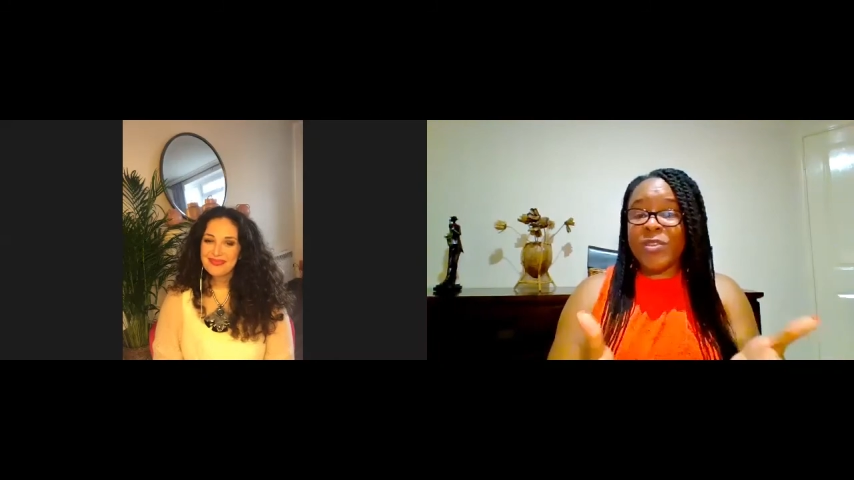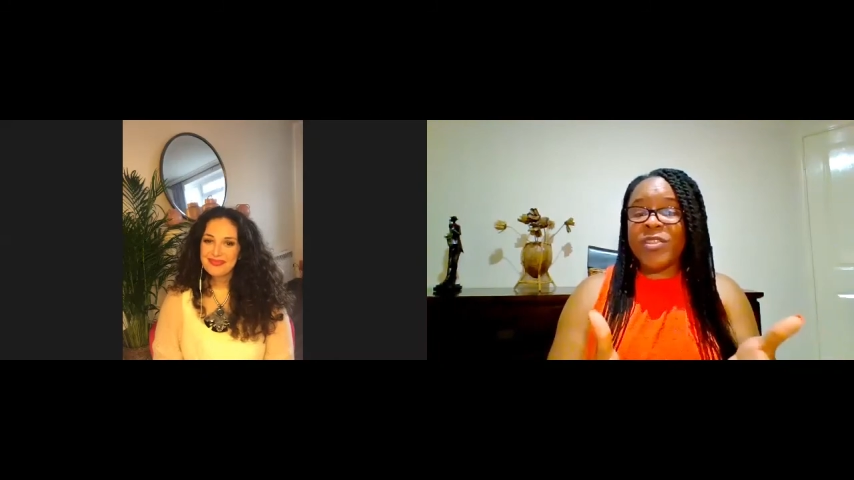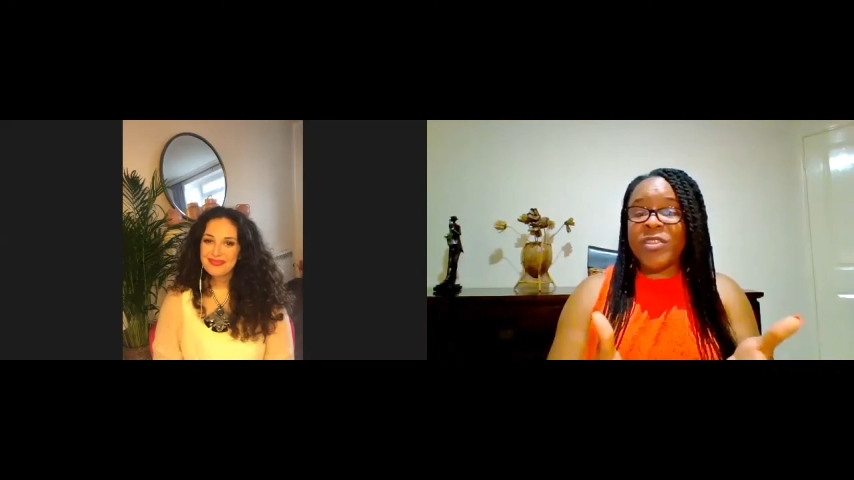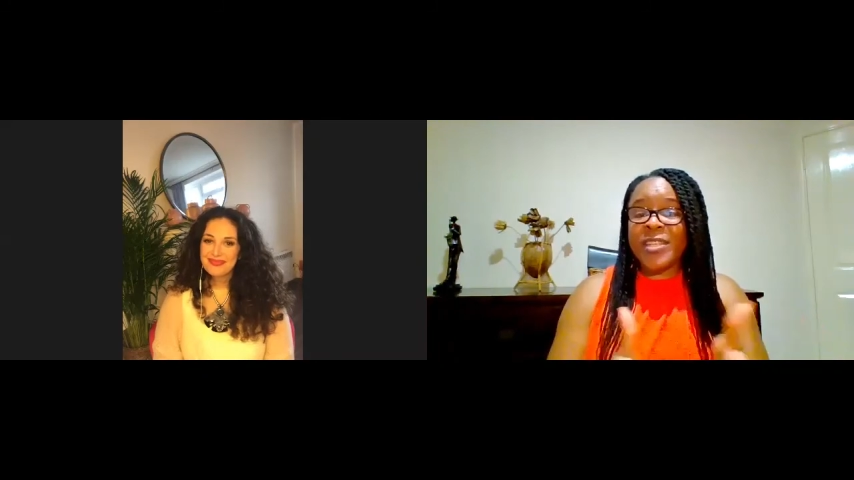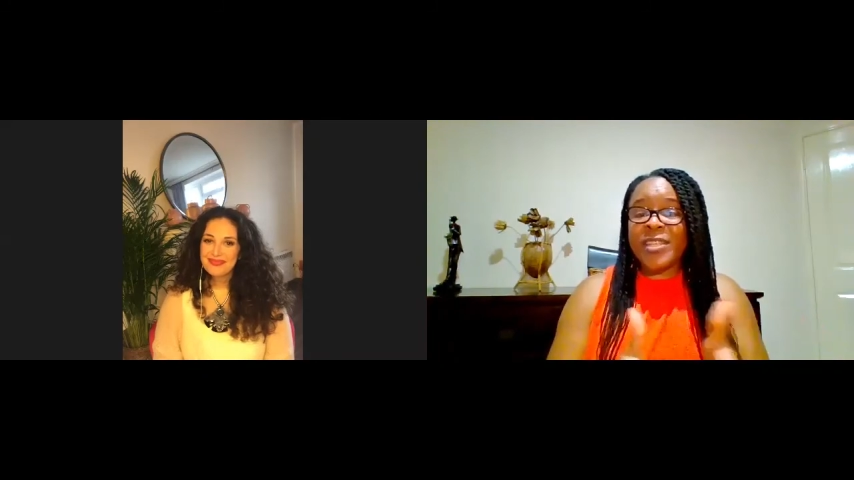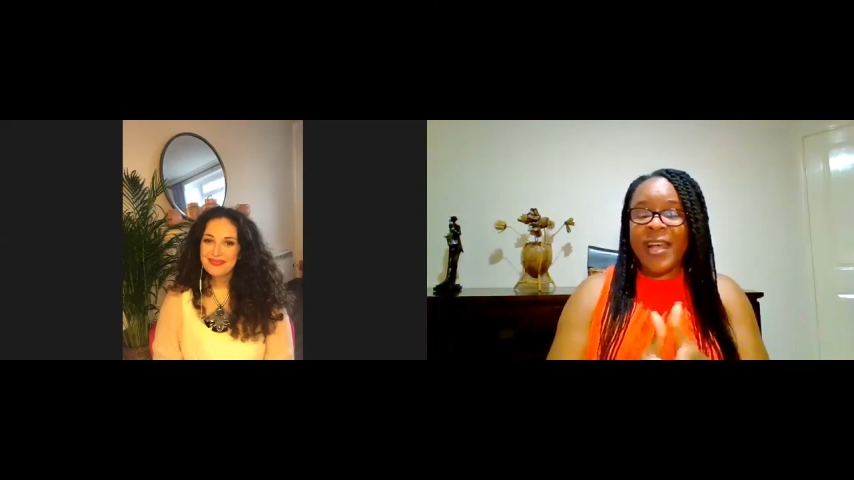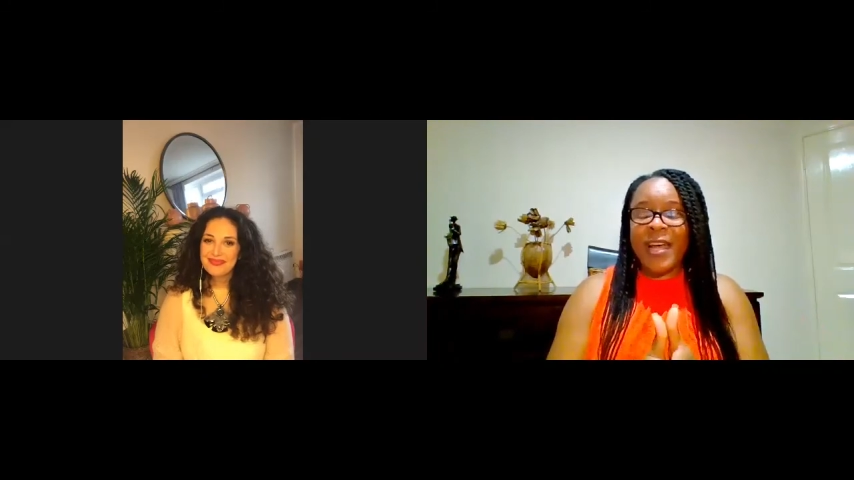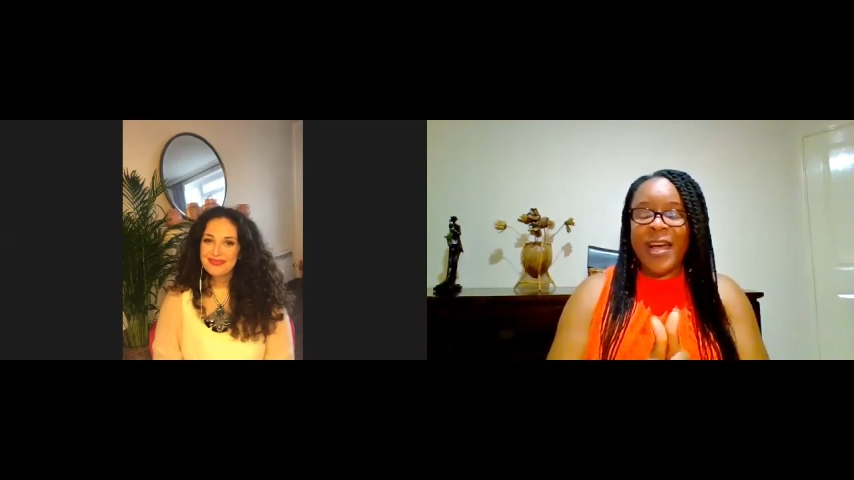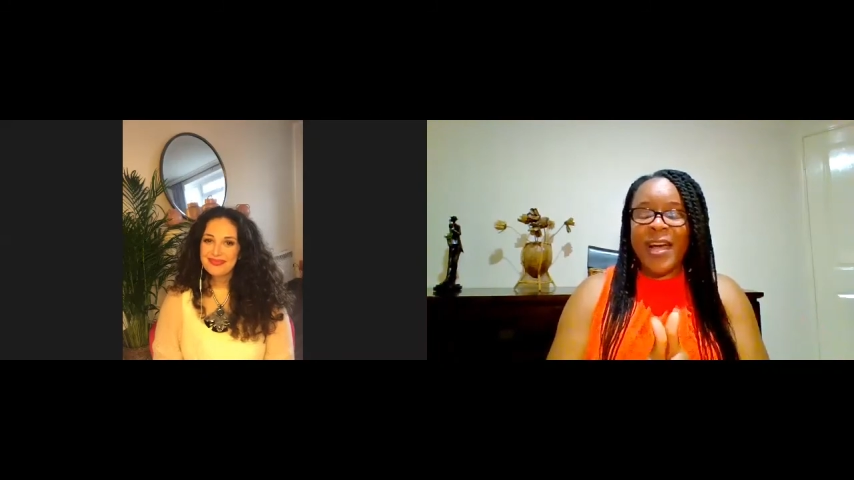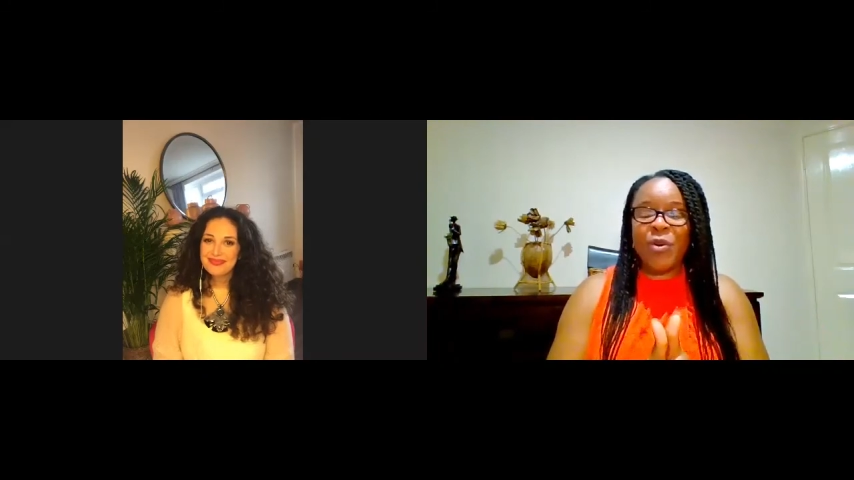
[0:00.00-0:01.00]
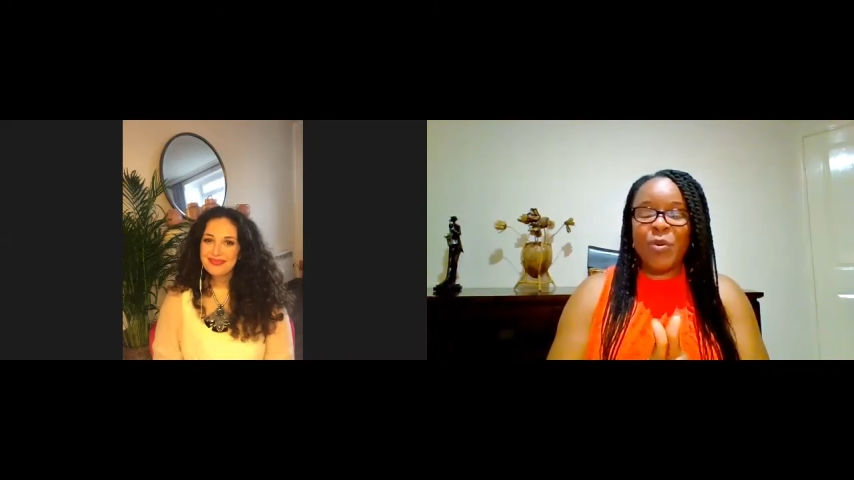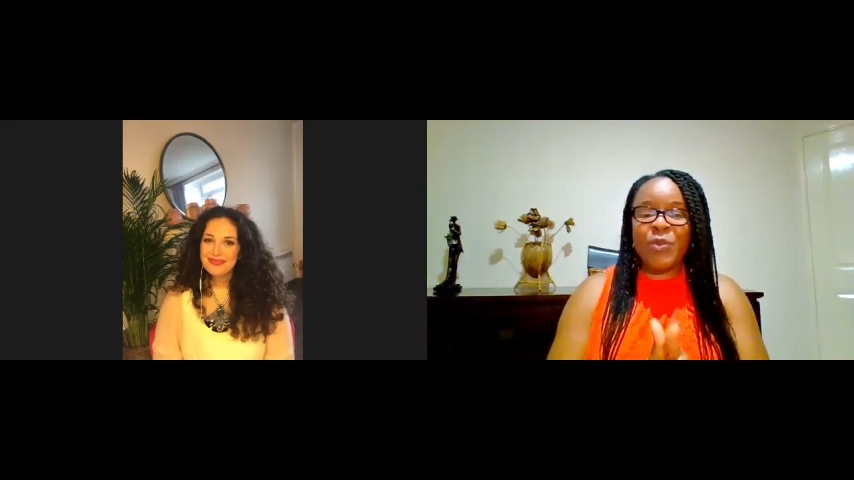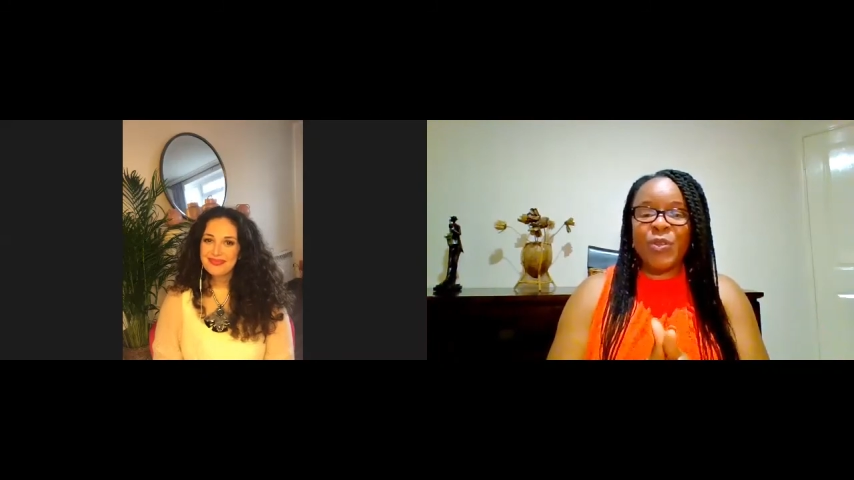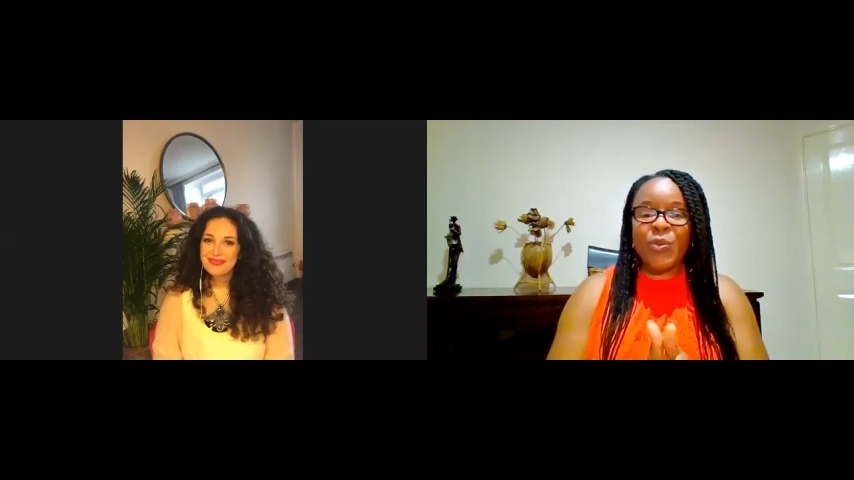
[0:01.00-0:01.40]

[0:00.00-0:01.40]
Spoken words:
audience, I hope